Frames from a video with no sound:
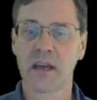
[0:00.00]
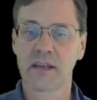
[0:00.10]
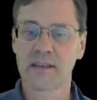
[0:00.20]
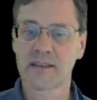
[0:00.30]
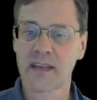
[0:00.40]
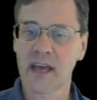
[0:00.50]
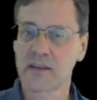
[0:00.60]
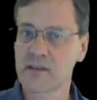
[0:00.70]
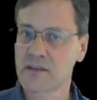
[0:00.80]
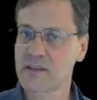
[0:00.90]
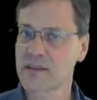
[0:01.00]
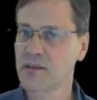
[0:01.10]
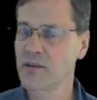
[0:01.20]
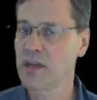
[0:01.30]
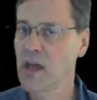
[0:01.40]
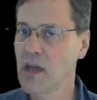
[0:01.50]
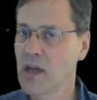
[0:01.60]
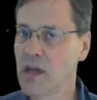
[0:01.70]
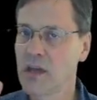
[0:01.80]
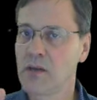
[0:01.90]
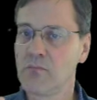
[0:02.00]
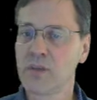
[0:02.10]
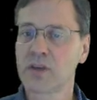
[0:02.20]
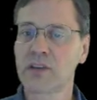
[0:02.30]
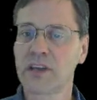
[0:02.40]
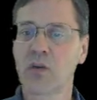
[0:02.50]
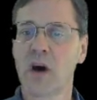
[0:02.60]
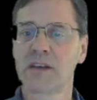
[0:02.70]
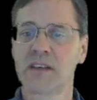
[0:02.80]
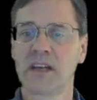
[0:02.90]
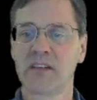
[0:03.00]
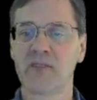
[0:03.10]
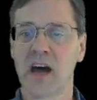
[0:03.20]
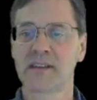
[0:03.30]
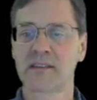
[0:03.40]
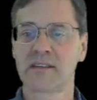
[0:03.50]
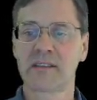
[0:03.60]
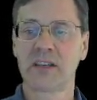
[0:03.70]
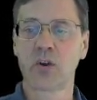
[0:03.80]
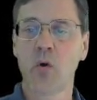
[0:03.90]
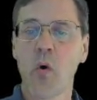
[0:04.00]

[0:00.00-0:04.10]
Instead, under this theory, merely quantitative biases in